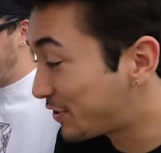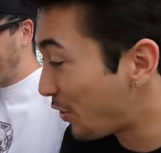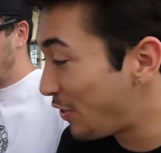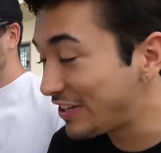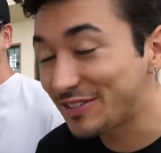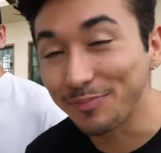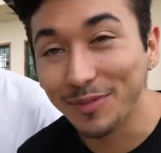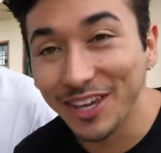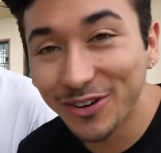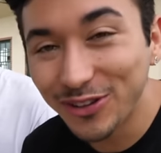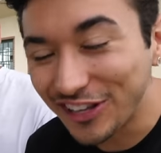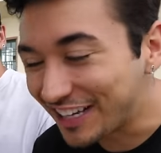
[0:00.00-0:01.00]
so this
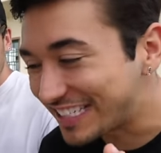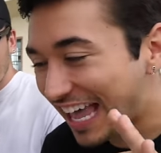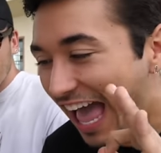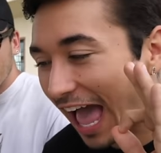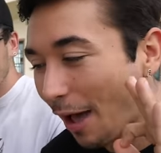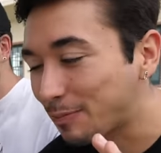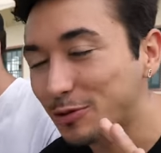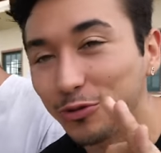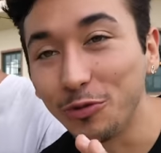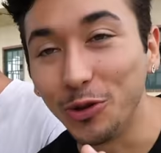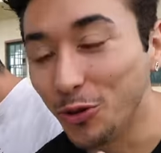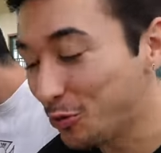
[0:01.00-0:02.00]
meal looks
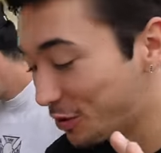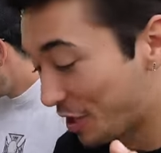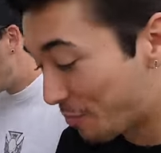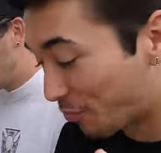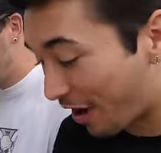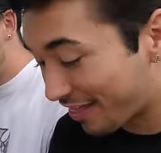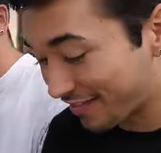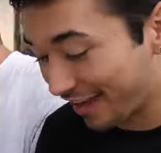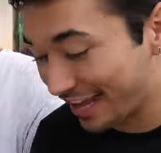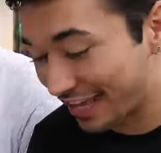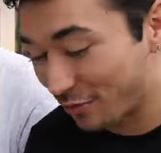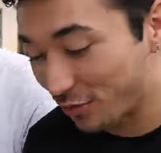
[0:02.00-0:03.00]
absolutely
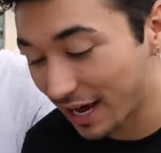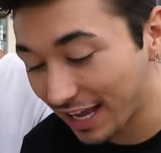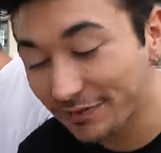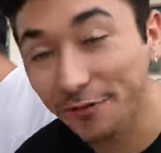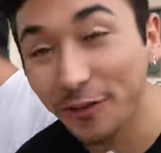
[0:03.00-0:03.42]
breathtaking. When I